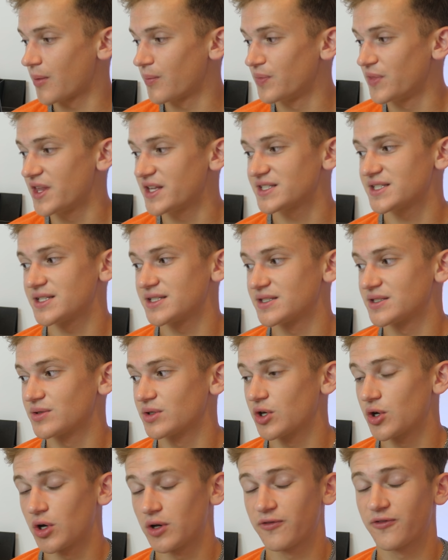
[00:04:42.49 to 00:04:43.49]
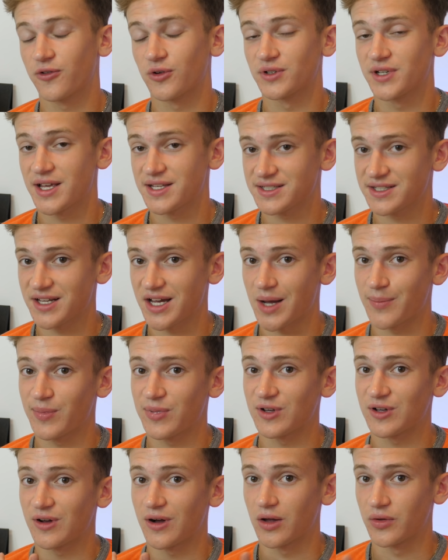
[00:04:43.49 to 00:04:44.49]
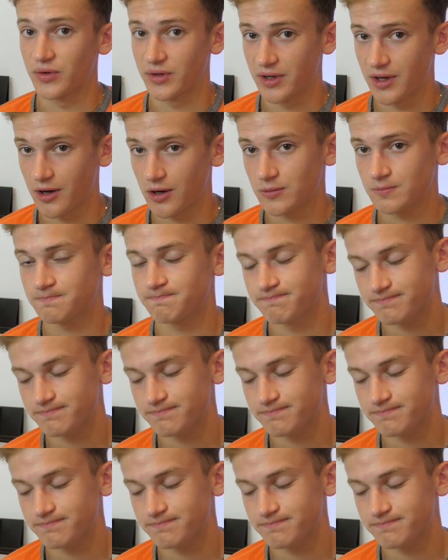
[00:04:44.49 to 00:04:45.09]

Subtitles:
This is good for desktop on the go.